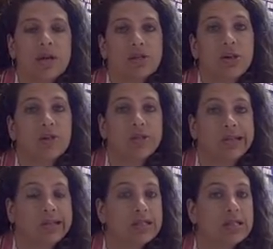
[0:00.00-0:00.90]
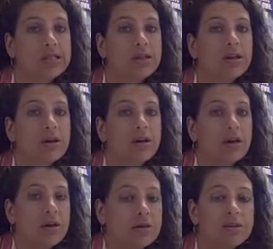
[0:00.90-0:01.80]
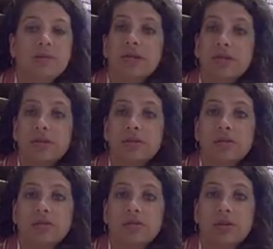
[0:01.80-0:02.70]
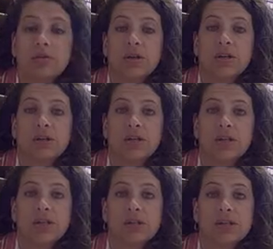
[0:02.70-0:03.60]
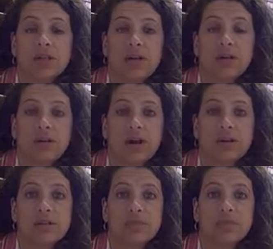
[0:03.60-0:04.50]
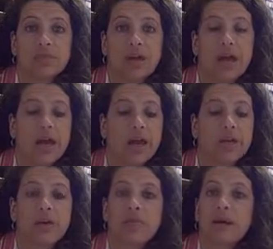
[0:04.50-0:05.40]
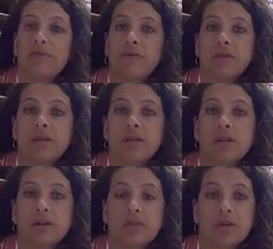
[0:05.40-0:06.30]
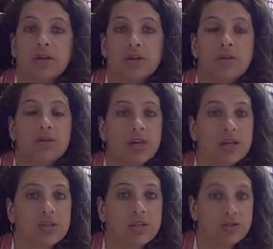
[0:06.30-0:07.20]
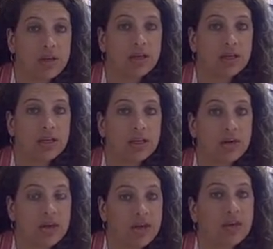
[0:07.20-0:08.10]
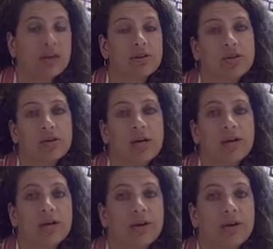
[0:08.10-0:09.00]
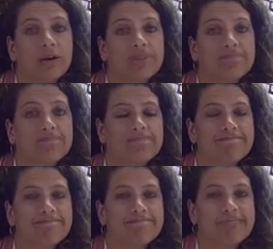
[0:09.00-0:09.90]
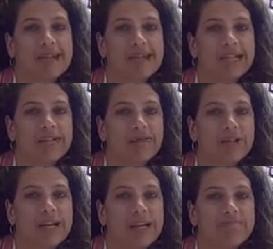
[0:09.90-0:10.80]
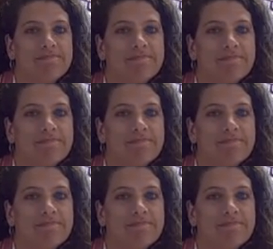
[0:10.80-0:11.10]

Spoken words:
So today's lesson, similes, comparing two things using like or as, and metaphors, comparing two things directly without using that like or as. That's it for today.